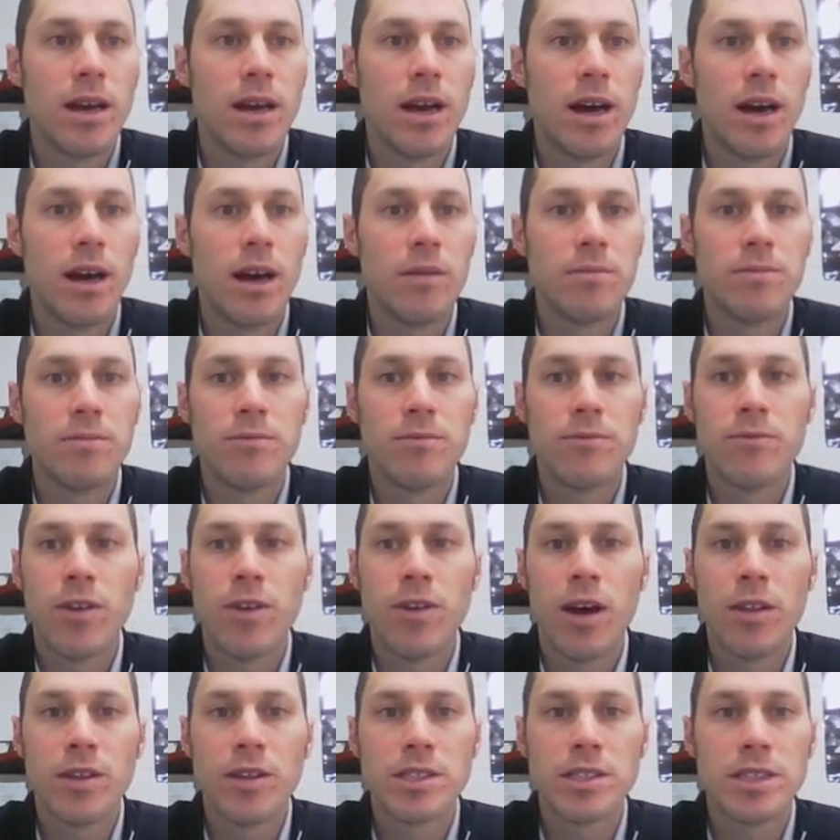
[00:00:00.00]
Um,
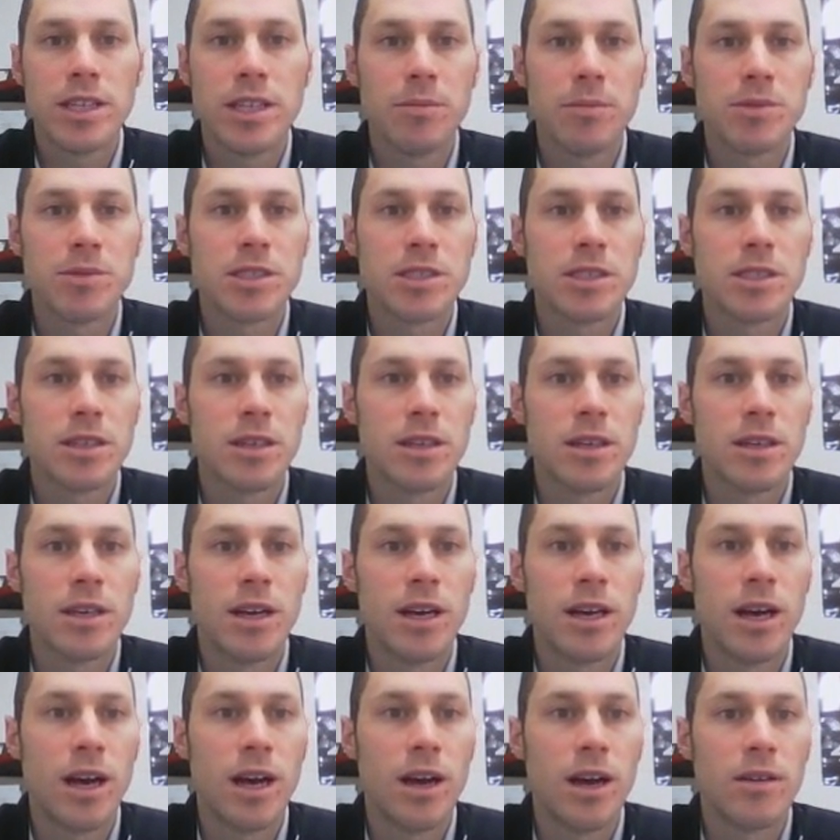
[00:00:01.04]
follow the steps,
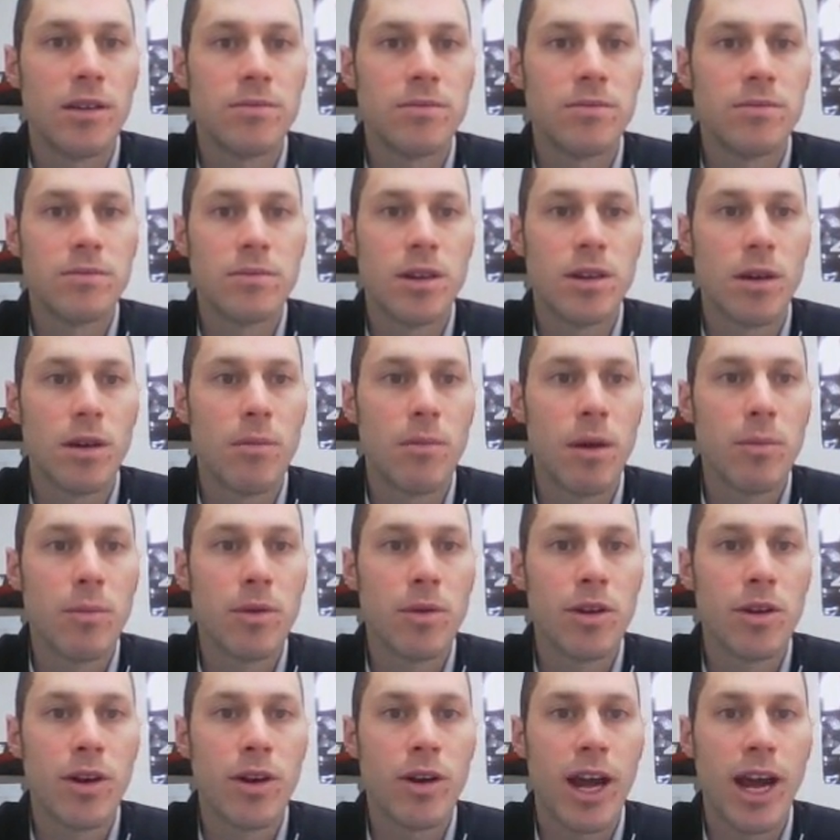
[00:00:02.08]
uh, come up
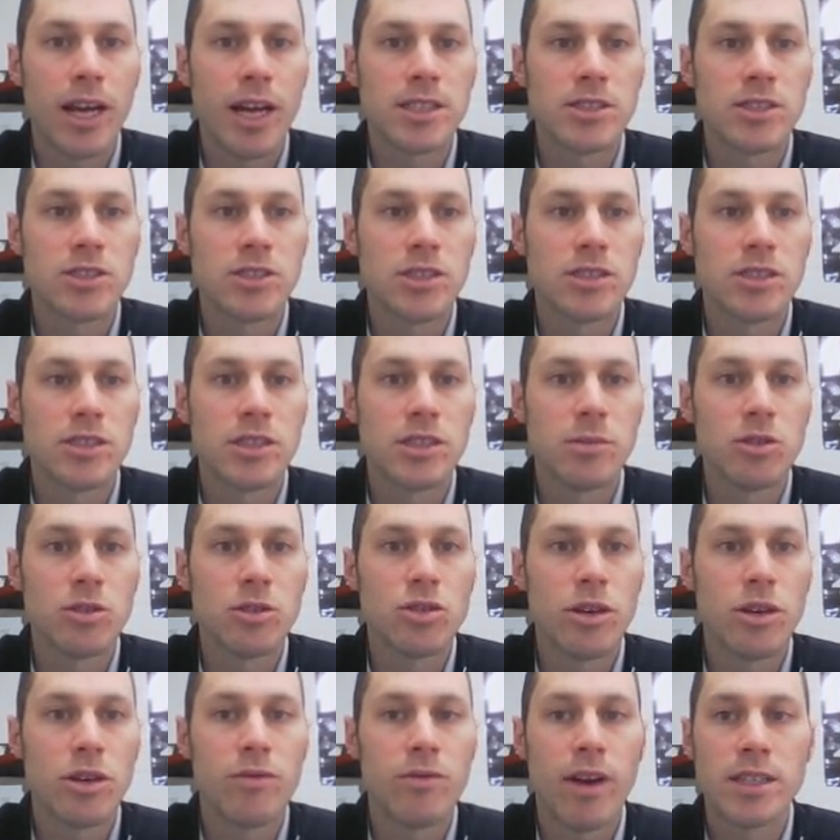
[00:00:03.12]
with your axis of
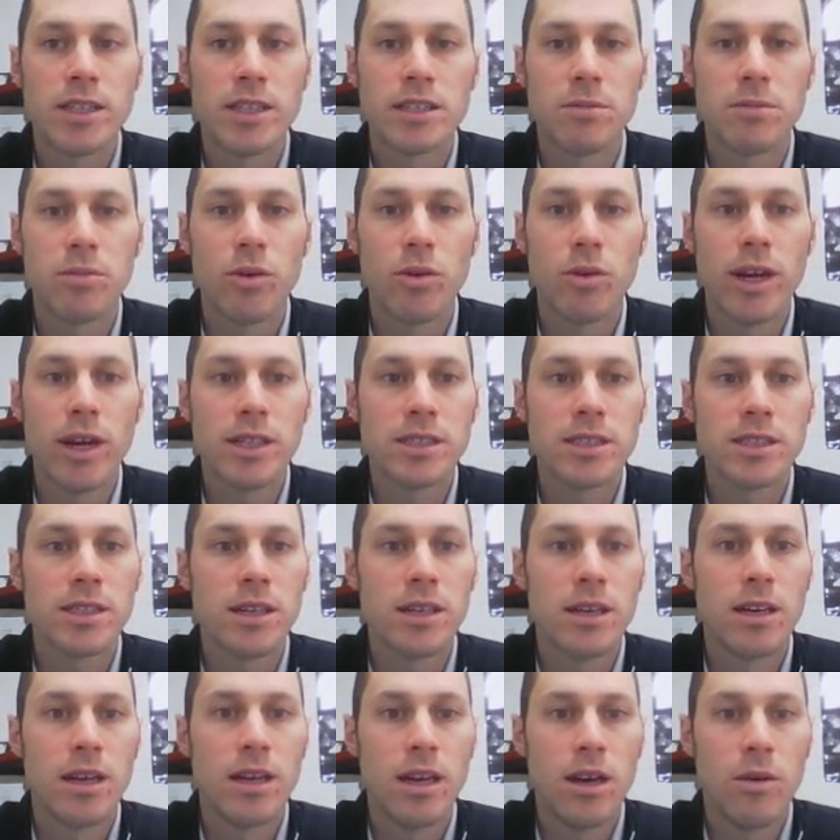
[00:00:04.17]
symmetry, find some points,
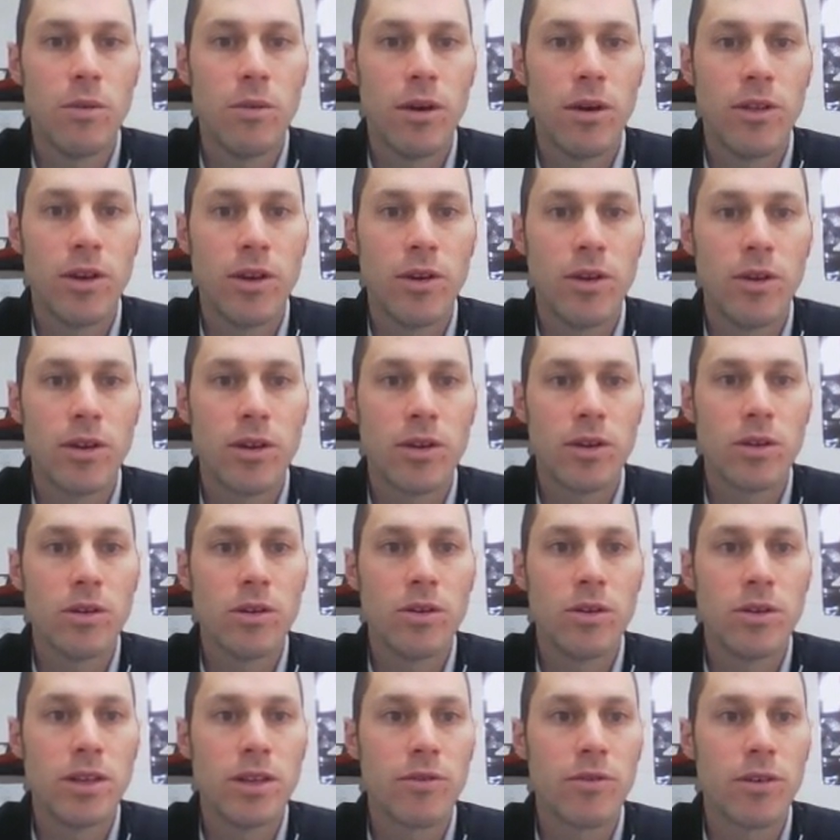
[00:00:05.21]
whether you
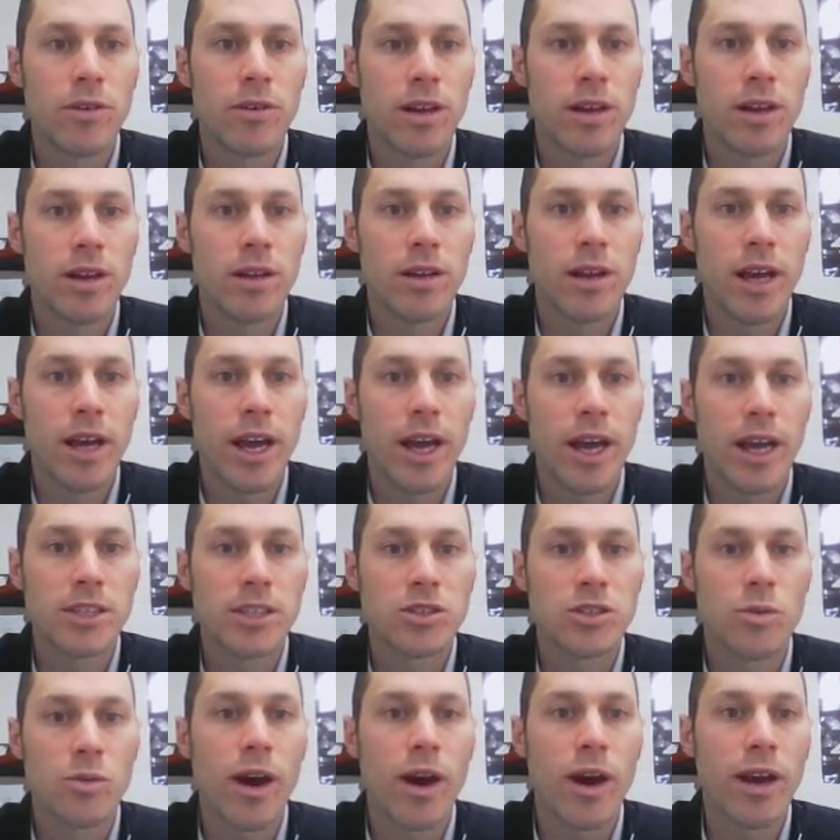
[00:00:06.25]
include different
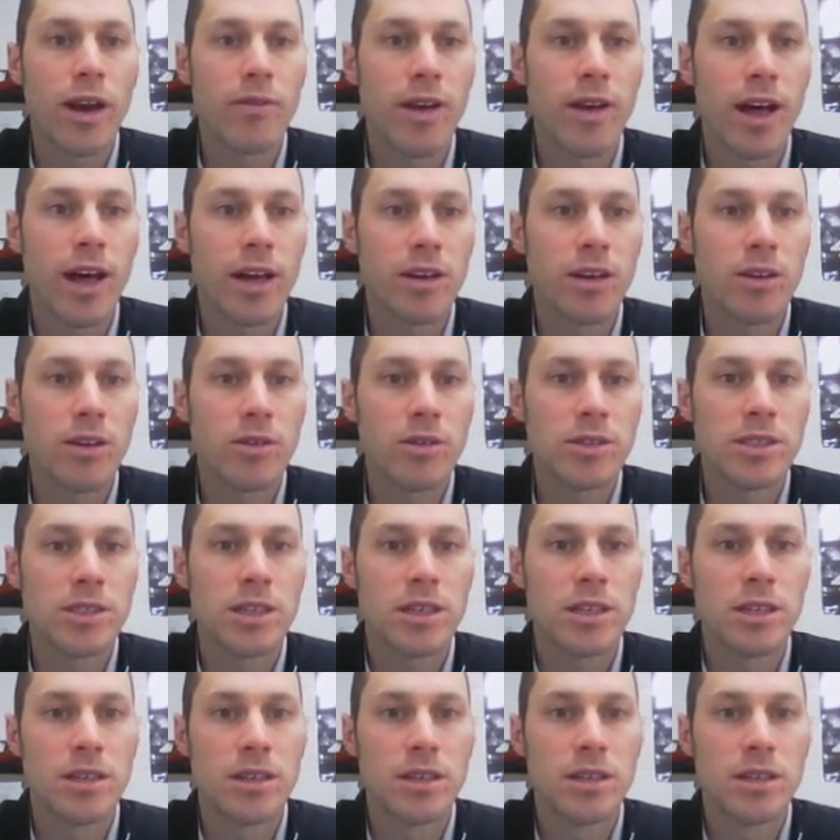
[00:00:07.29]
x or y values.